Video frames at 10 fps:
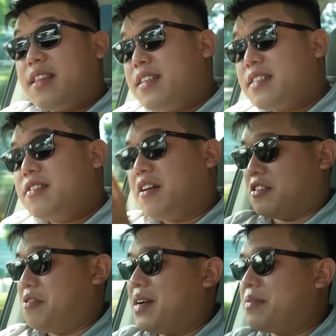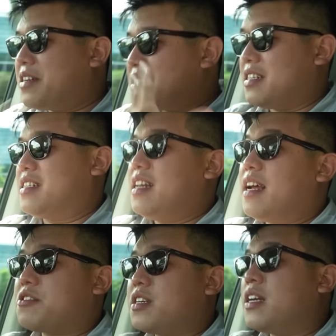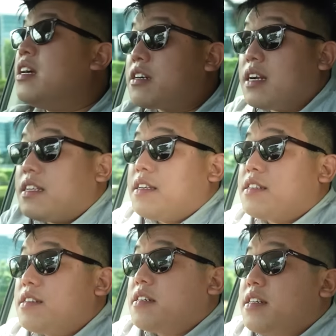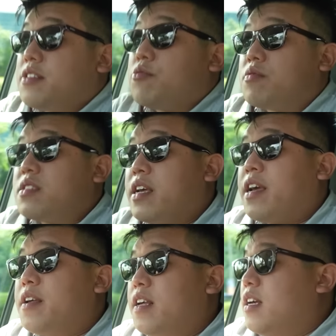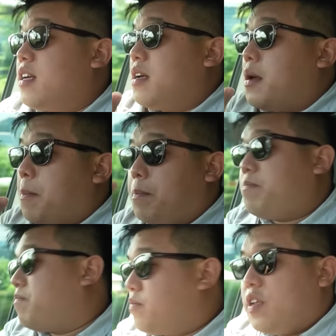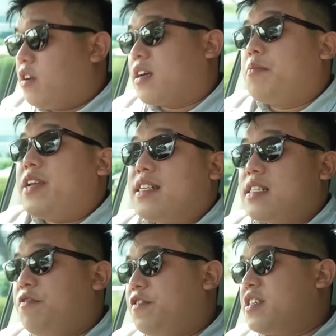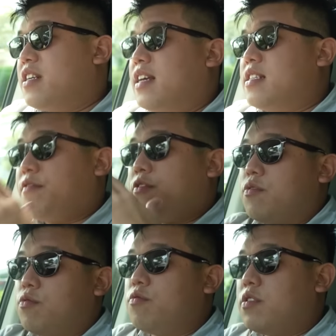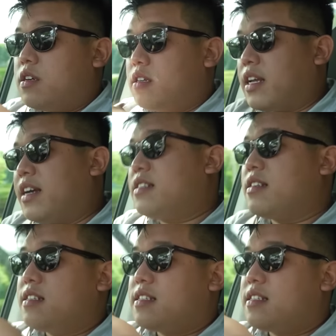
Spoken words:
this, not so much, because it's electric. Granted, you're still going to say you're not gonna be as efficient as if you do a nicer,